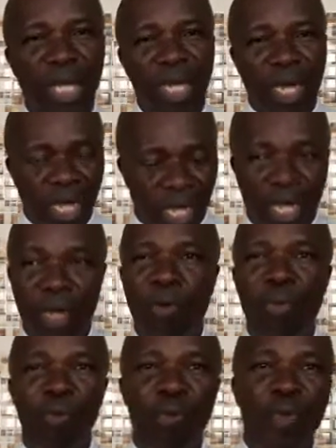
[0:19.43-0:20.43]

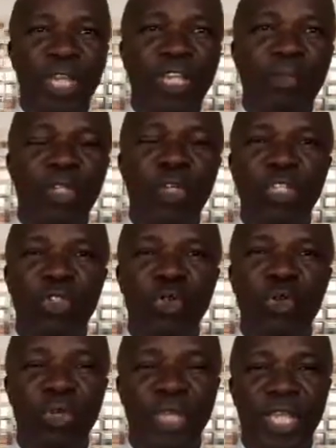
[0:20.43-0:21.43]
Uh, we're going to be going
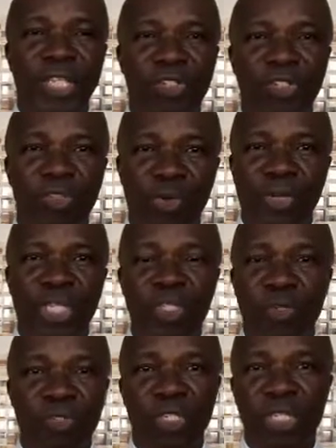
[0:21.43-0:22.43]
through a series
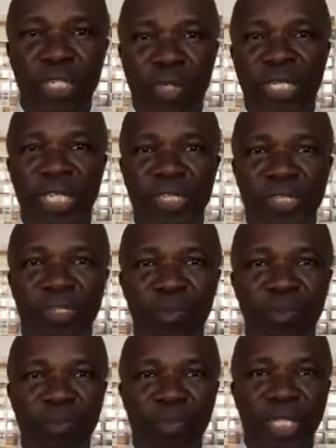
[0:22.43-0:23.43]
of
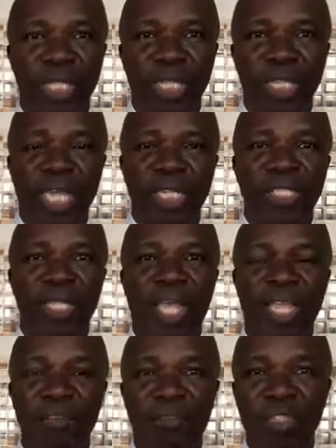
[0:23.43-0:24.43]
studies that I
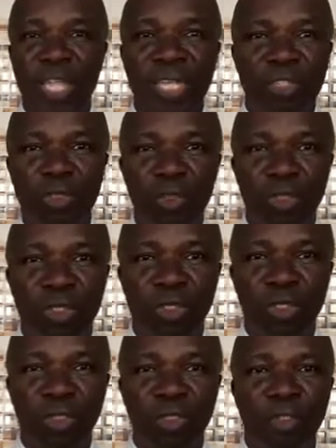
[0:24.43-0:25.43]
have titled
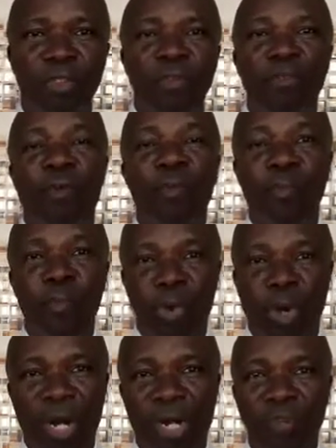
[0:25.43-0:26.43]
From
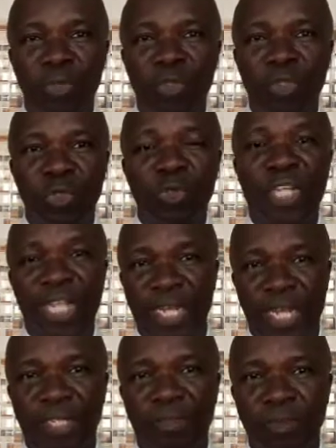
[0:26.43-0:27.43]
Moab to
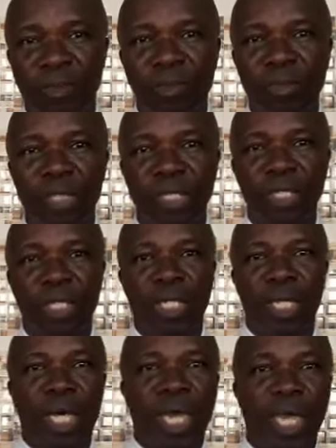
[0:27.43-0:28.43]
Canaan.
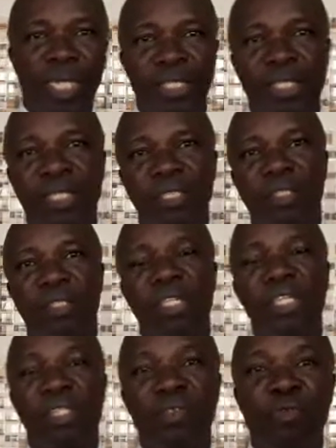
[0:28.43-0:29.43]
And
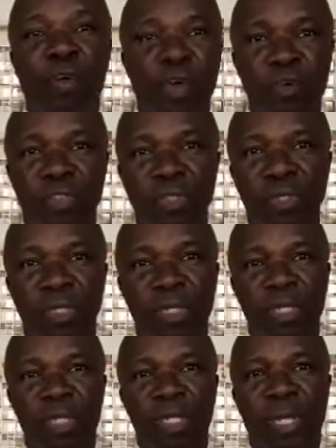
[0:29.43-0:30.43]
this involves
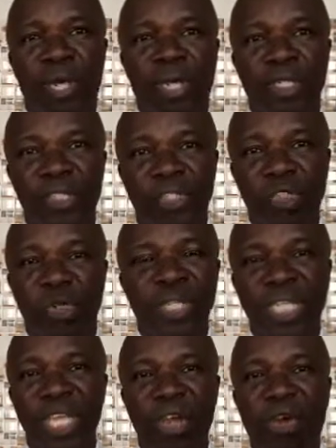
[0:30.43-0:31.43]
uh, the
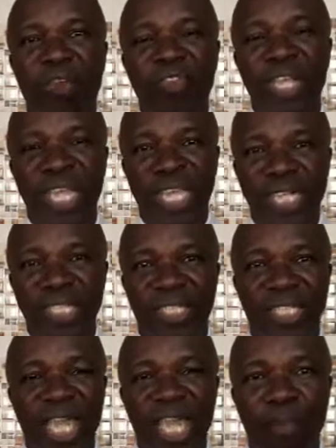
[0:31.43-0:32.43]
study of the
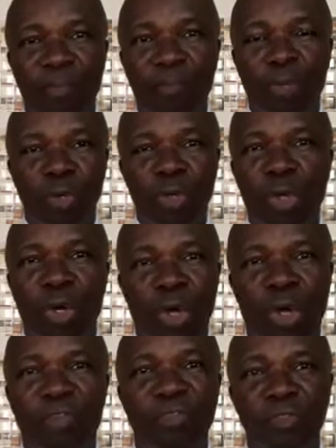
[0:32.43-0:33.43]
entire book
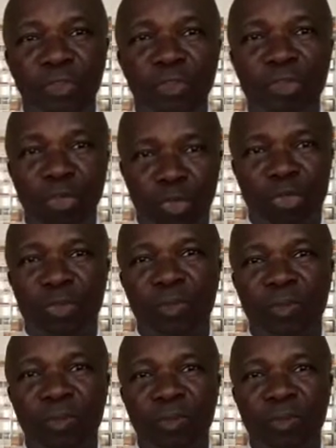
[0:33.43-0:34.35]
of Ruth.